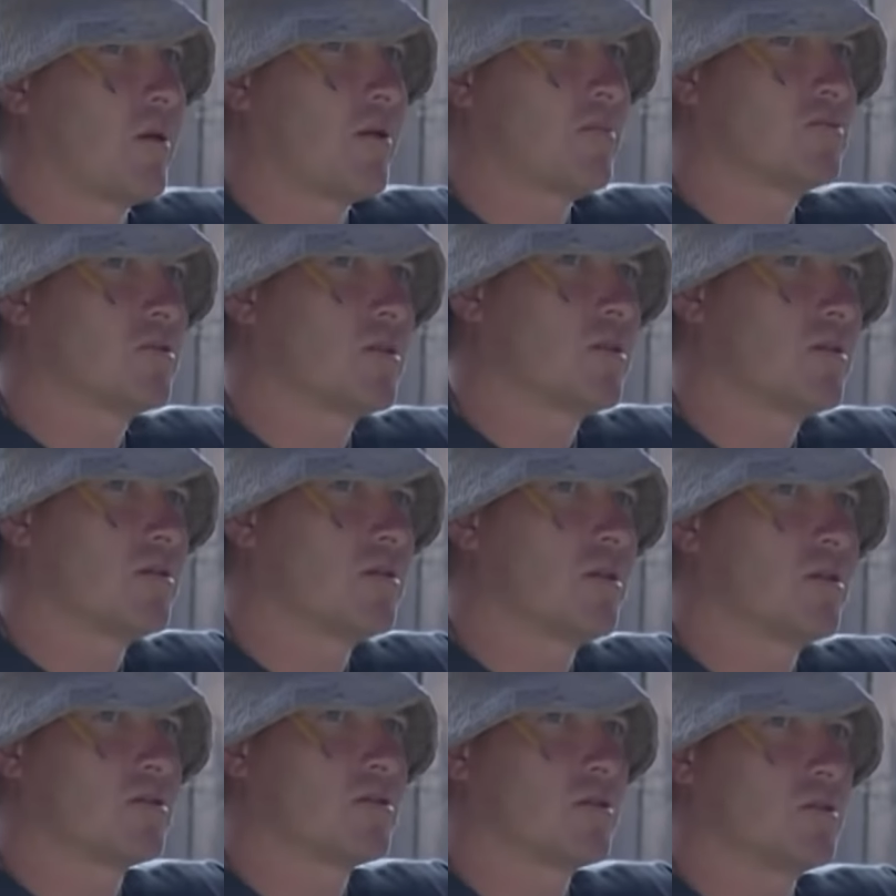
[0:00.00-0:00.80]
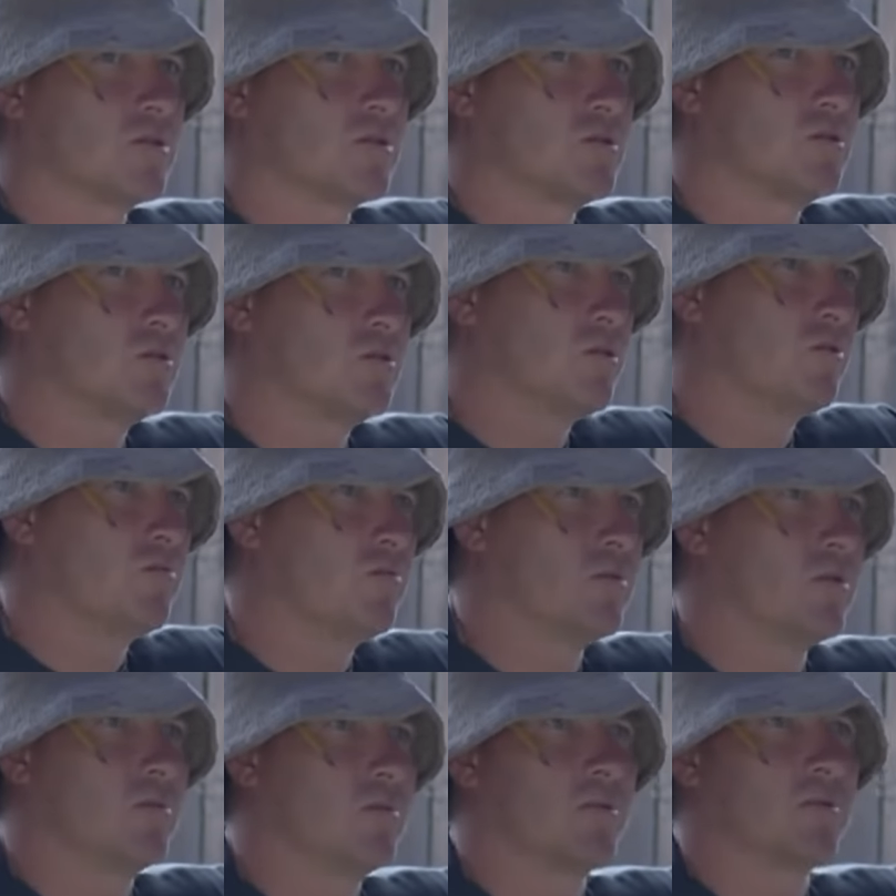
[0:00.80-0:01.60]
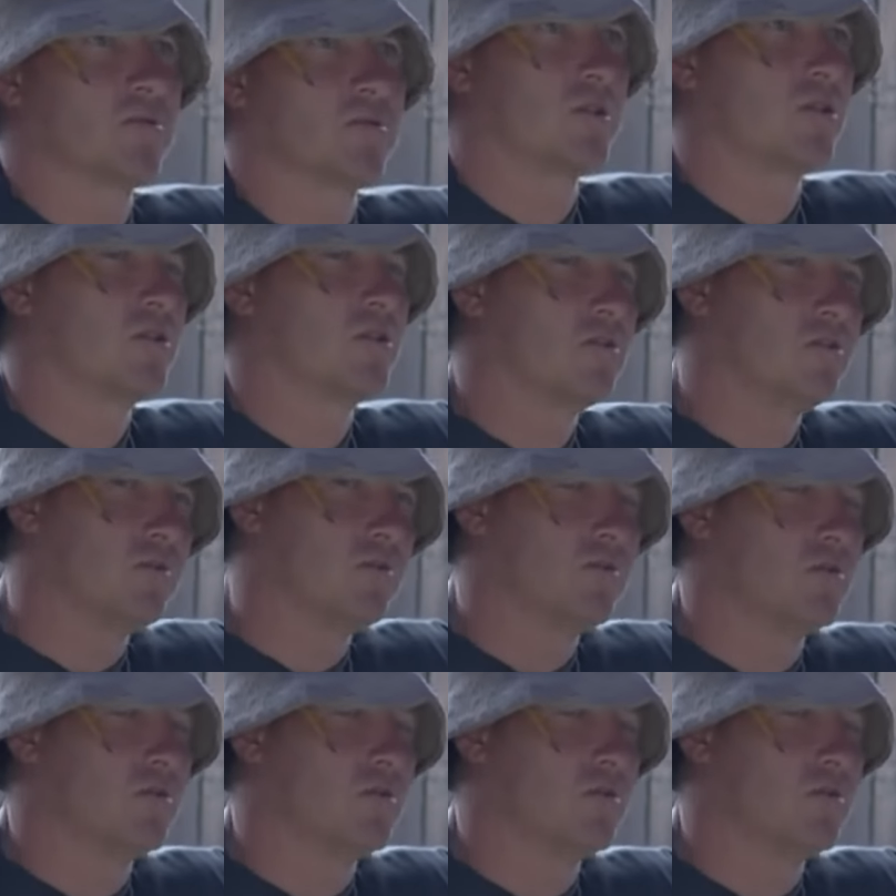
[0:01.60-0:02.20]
I'm trying not to look stupid if you're trying to do